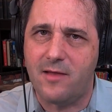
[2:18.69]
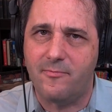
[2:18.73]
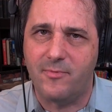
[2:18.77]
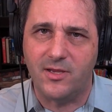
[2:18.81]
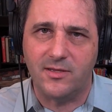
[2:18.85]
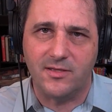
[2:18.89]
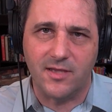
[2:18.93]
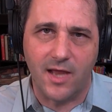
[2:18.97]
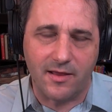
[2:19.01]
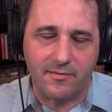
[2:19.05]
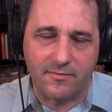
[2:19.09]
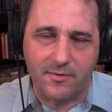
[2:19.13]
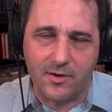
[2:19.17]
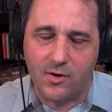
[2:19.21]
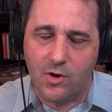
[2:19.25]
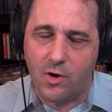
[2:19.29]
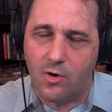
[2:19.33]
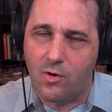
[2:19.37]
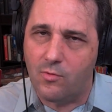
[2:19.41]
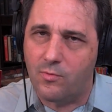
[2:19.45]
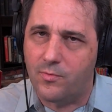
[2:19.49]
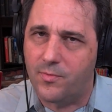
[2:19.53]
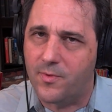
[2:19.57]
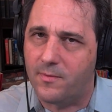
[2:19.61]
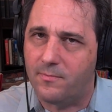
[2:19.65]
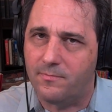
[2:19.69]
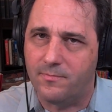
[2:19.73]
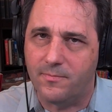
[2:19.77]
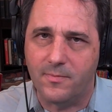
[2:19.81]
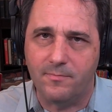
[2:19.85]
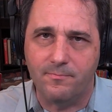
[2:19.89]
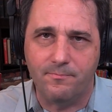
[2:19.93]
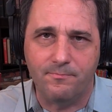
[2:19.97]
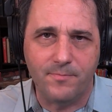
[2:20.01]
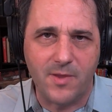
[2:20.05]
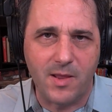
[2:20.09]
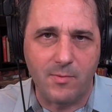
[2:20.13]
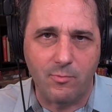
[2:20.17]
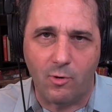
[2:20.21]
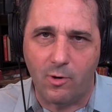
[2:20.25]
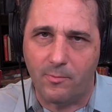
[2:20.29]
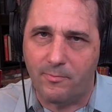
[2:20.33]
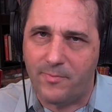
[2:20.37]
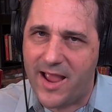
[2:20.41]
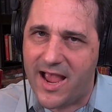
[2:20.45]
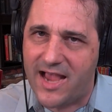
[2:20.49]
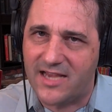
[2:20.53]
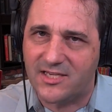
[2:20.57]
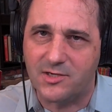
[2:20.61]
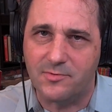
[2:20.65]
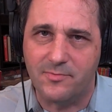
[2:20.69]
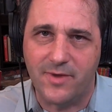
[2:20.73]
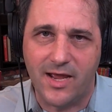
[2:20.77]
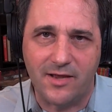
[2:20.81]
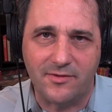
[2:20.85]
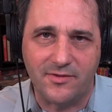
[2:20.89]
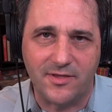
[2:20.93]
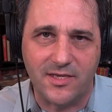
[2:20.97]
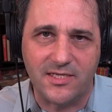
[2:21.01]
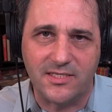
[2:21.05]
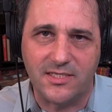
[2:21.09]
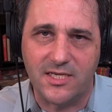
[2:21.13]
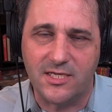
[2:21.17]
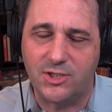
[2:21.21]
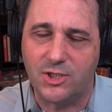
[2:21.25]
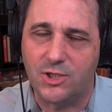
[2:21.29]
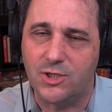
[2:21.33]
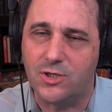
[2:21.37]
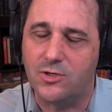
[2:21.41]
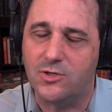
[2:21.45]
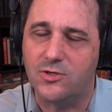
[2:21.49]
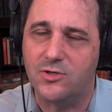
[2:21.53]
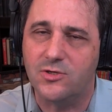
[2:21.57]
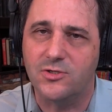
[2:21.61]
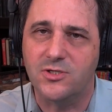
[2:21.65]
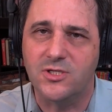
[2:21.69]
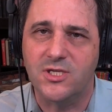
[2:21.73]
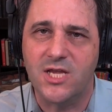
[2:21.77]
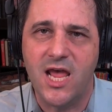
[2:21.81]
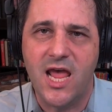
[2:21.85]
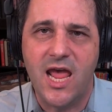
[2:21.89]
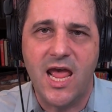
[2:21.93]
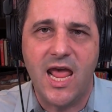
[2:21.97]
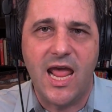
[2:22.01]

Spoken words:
I mean, I know that people are passionate about these issues,